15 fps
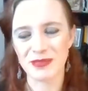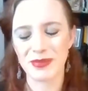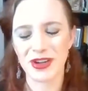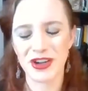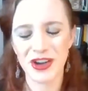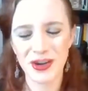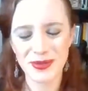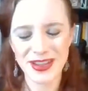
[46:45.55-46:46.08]
but
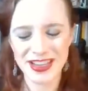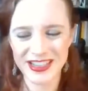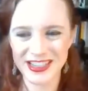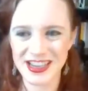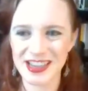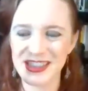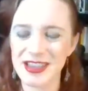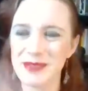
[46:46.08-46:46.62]
Kermit is
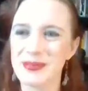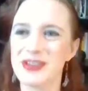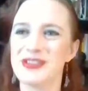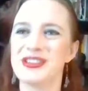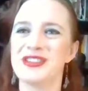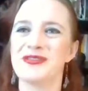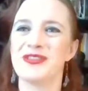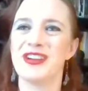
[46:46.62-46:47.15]
not the
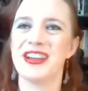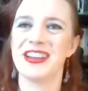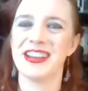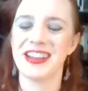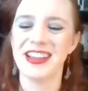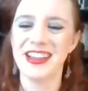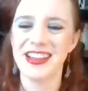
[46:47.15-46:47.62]
abusive one.